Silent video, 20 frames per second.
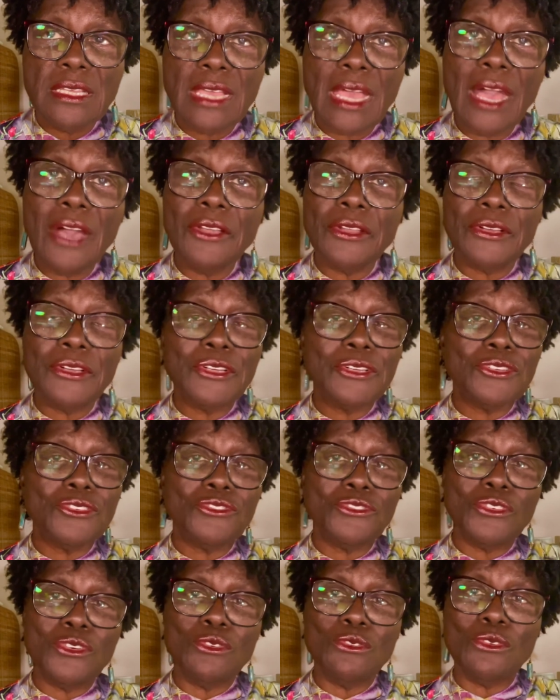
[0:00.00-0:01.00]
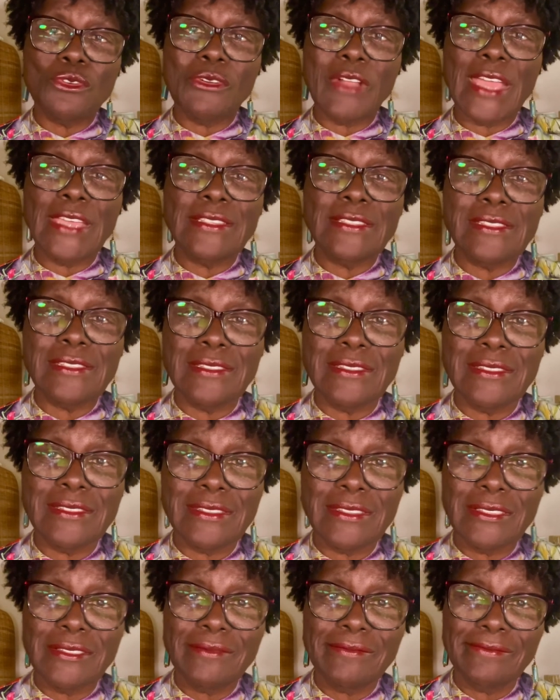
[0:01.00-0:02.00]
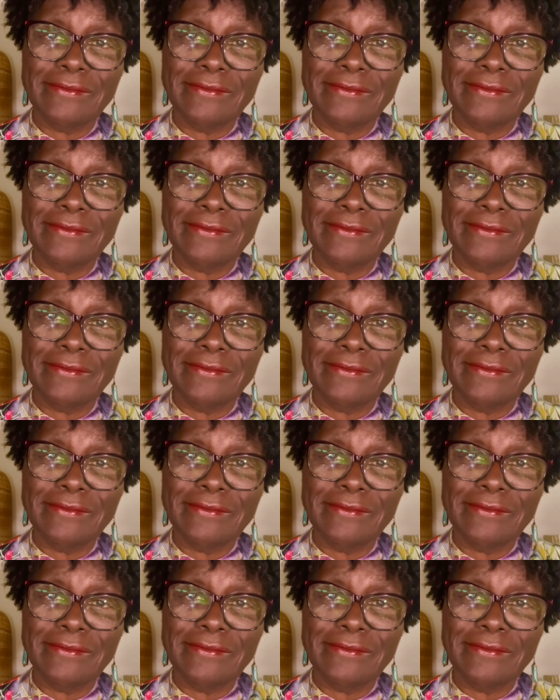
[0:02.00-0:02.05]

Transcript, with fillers: out of control crisis.